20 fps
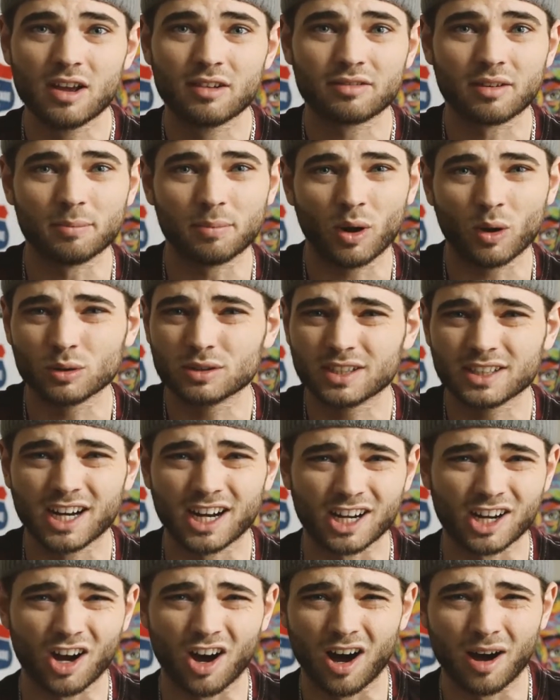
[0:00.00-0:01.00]
from posting
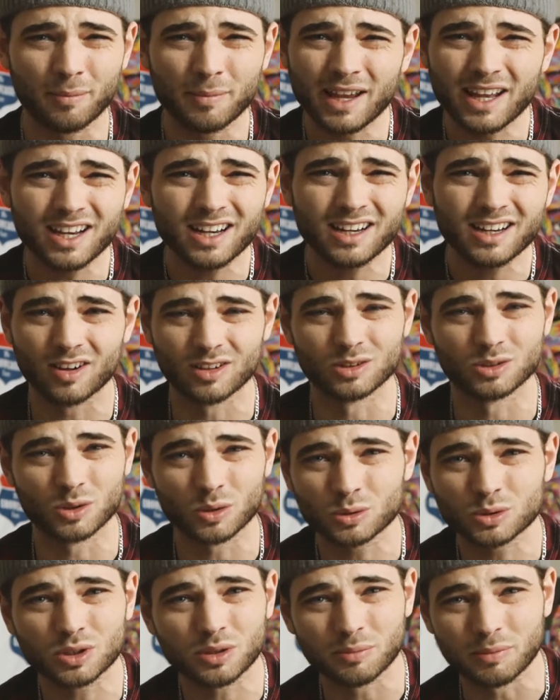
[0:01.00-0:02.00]
a comment on
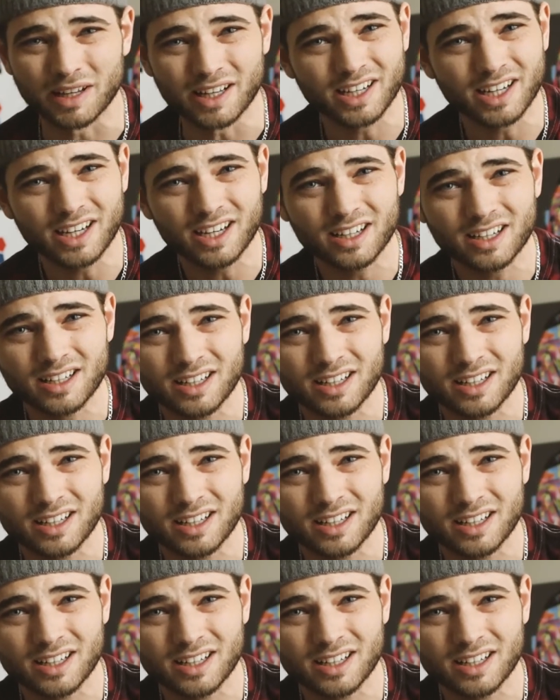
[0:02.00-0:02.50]
social media,